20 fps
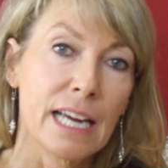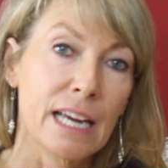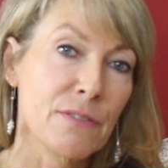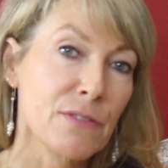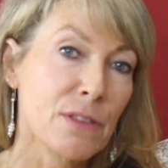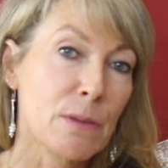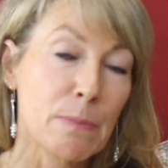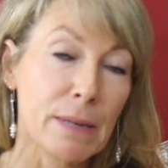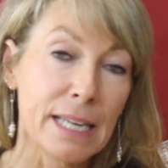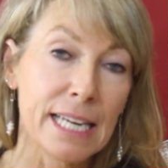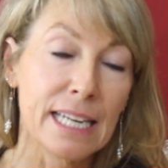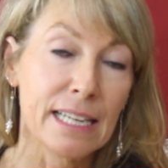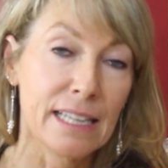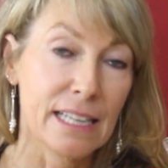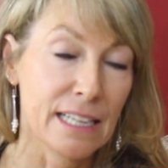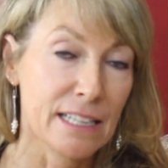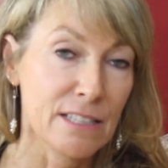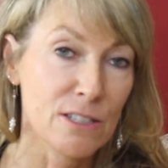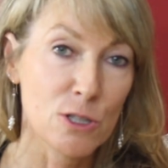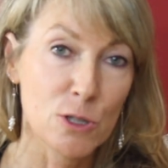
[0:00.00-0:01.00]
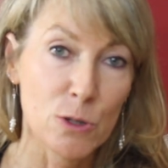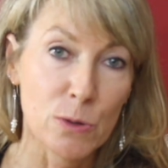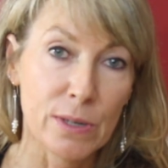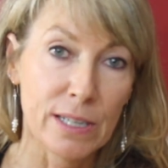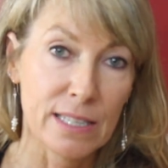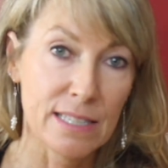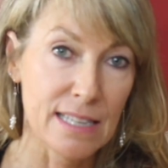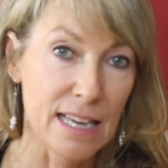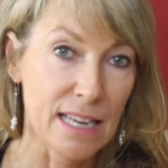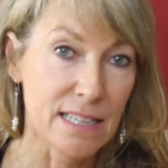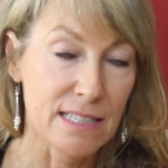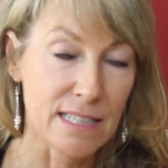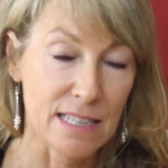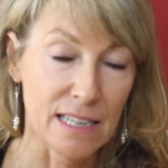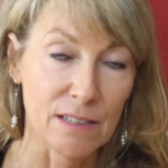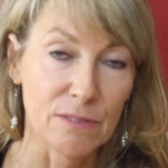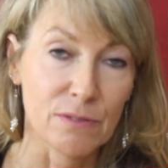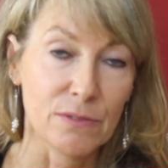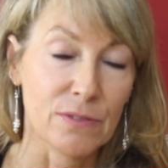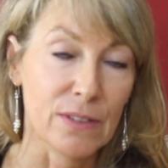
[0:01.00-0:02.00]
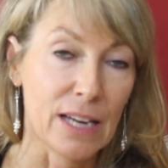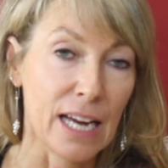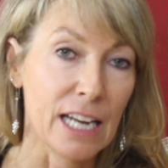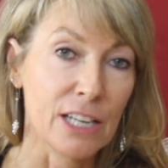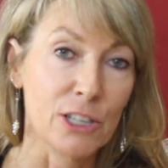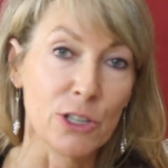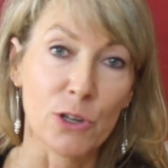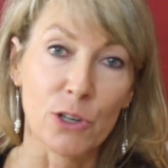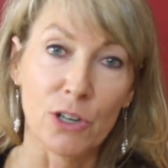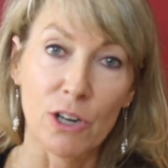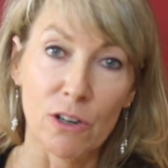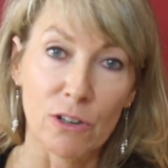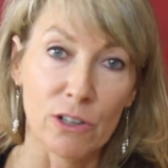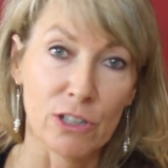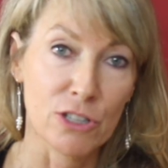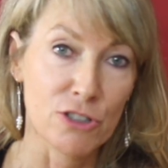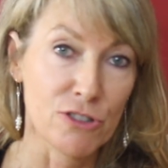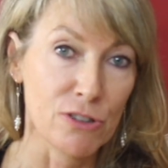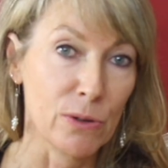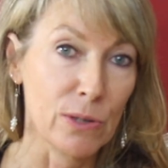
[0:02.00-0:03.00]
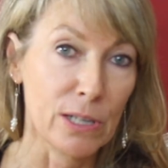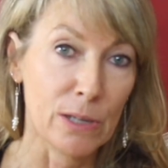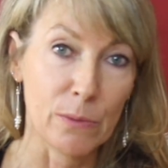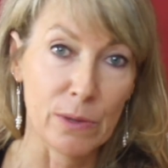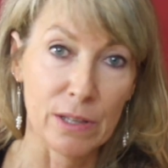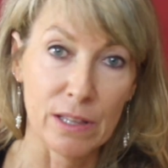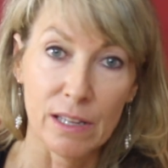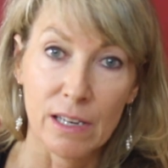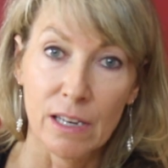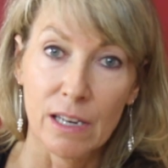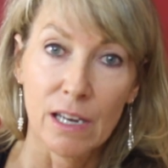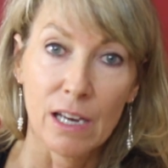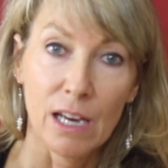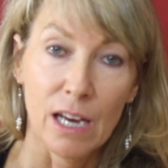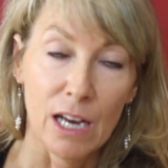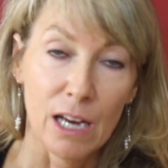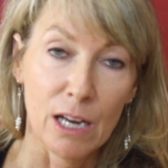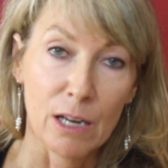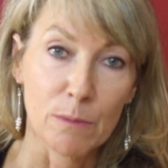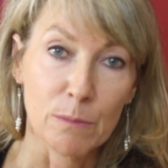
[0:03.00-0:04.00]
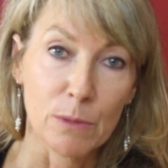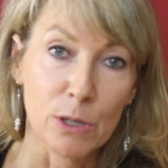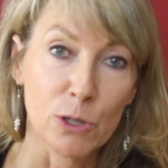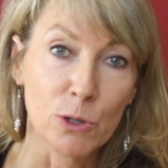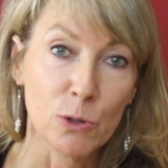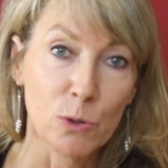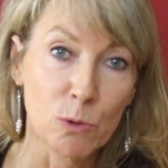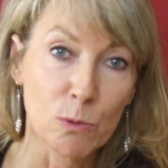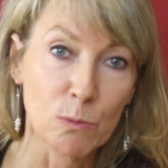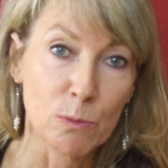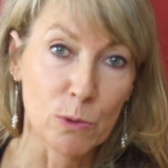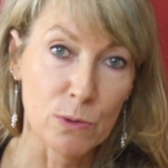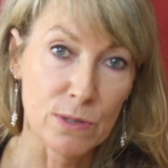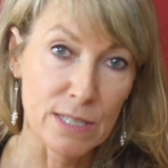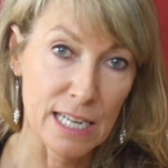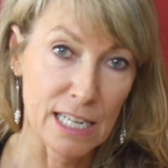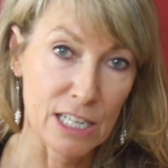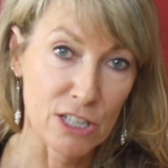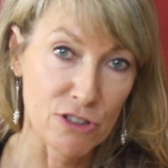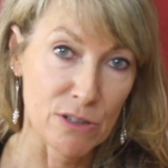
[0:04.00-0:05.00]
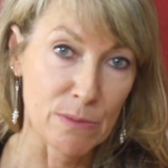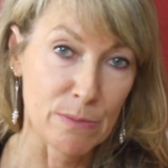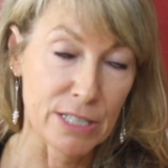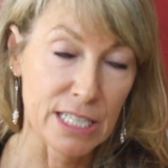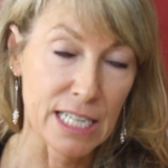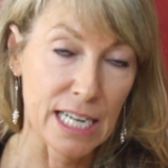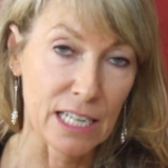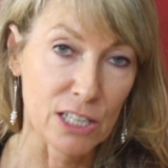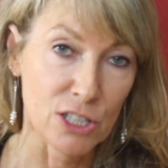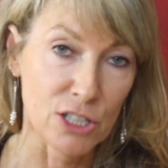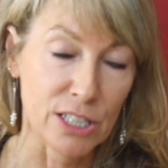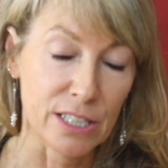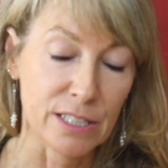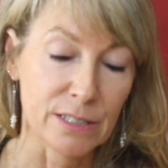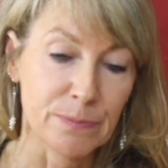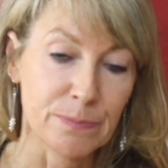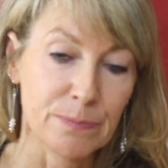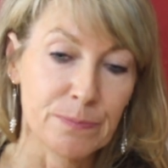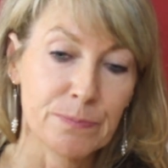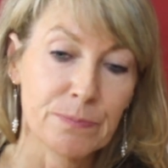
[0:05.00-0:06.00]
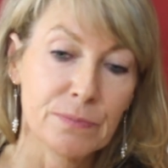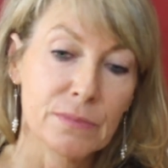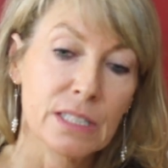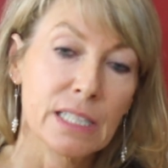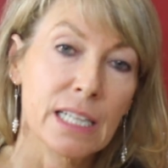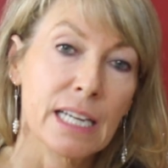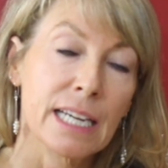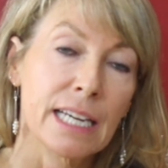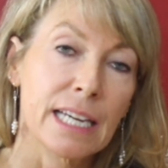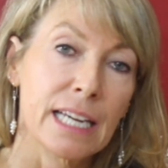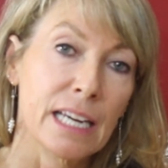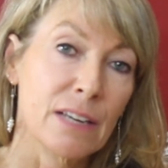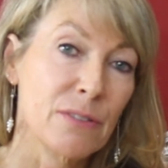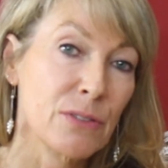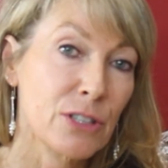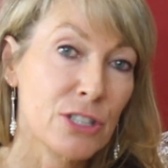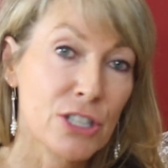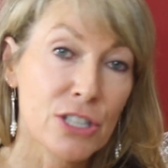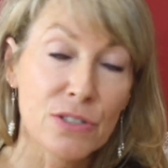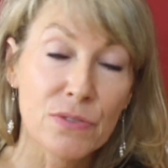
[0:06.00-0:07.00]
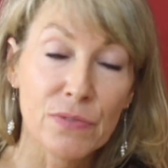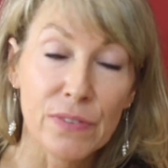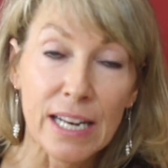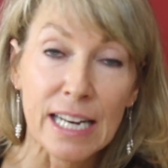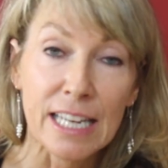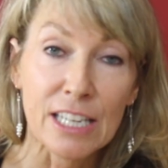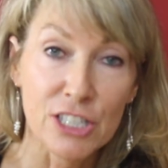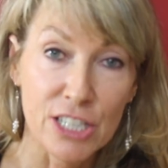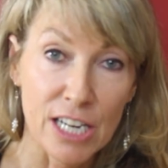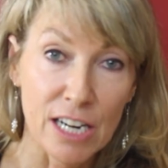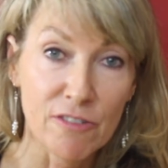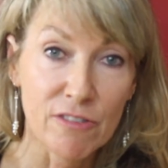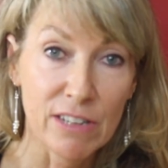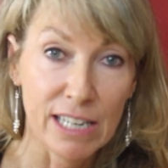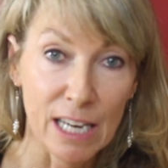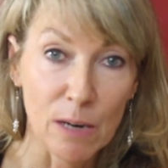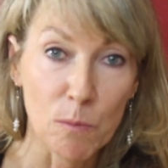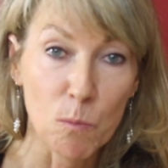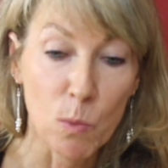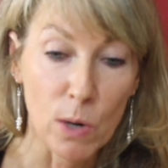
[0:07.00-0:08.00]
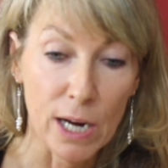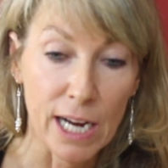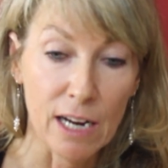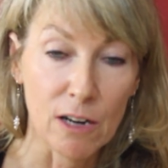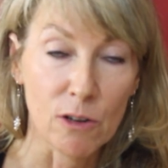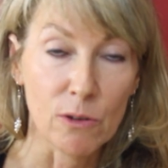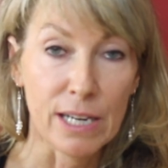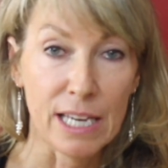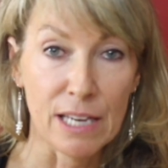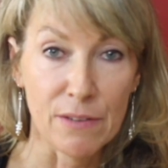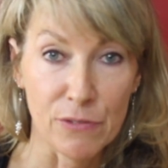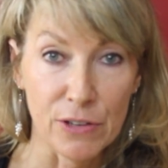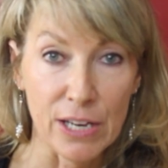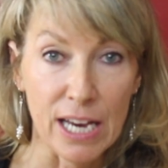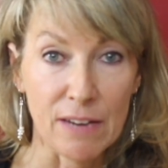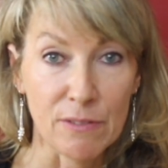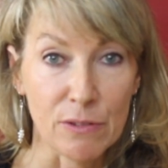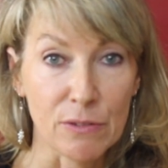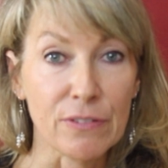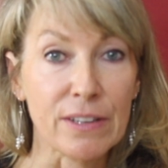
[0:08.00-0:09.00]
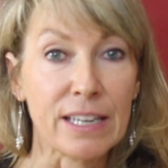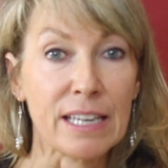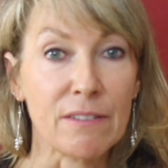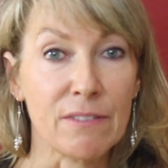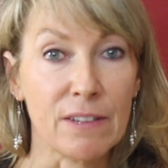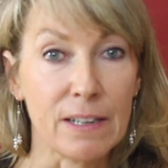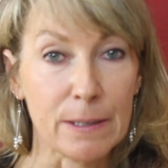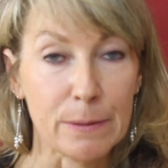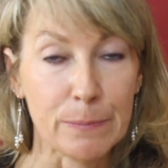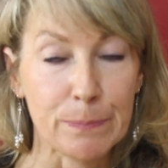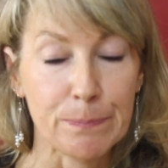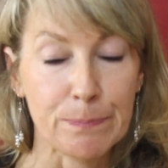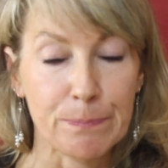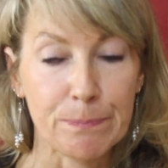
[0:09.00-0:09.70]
if the bleeding is too excessive and you can't control it with normal sanitary protection, if you're just feeling generally unwell, if you have a fever.